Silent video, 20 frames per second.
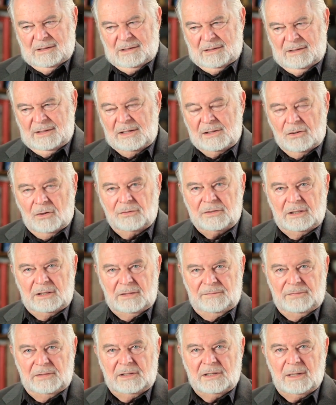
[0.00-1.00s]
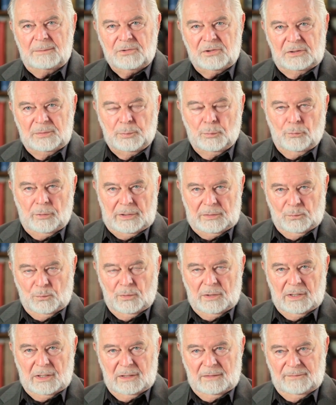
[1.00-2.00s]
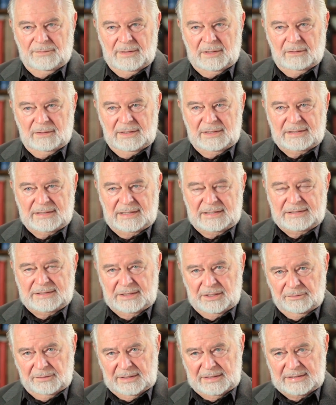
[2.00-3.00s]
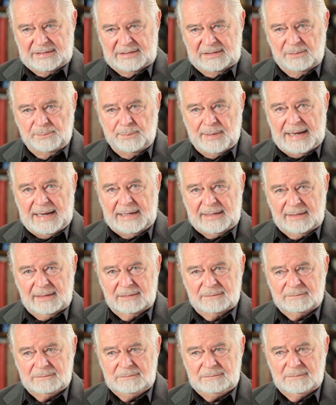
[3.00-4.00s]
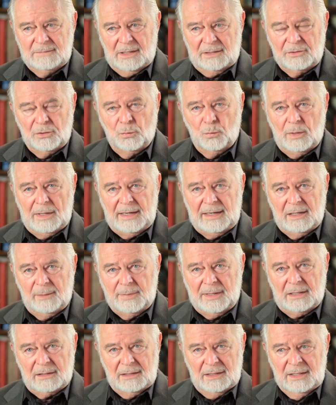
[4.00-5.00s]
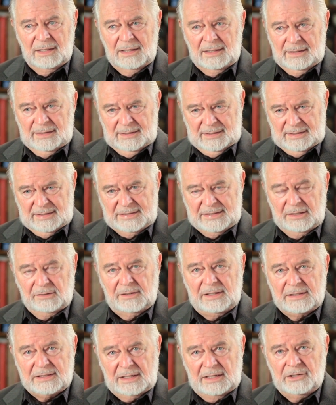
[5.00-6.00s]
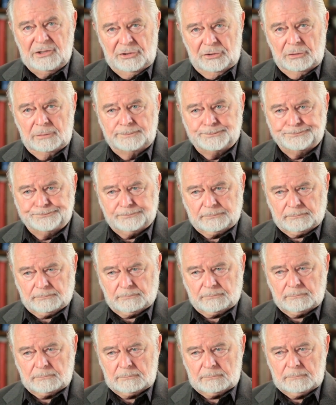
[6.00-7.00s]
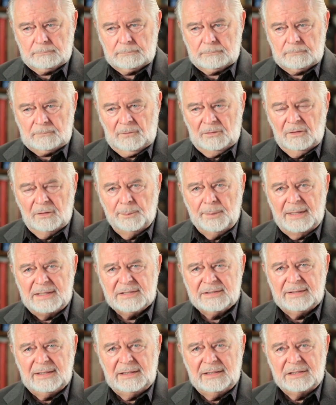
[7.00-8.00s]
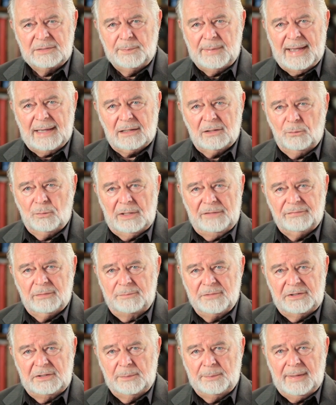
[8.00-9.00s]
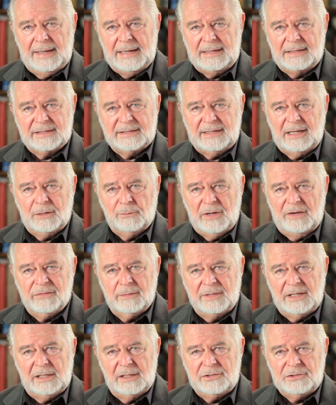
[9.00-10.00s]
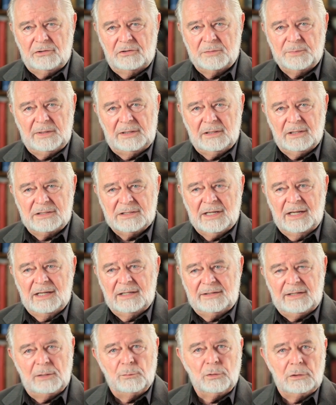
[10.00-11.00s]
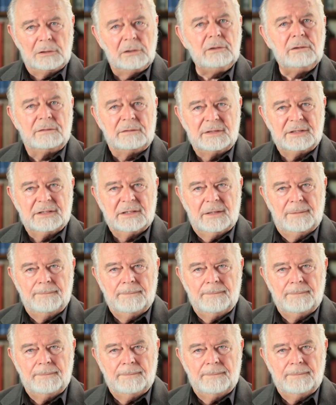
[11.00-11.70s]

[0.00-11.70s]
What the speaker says: they know that if you come to the point where there is a serious debate underway about a serious issue, the best thing is back away from the debate, stay away from the issues, because they will lose.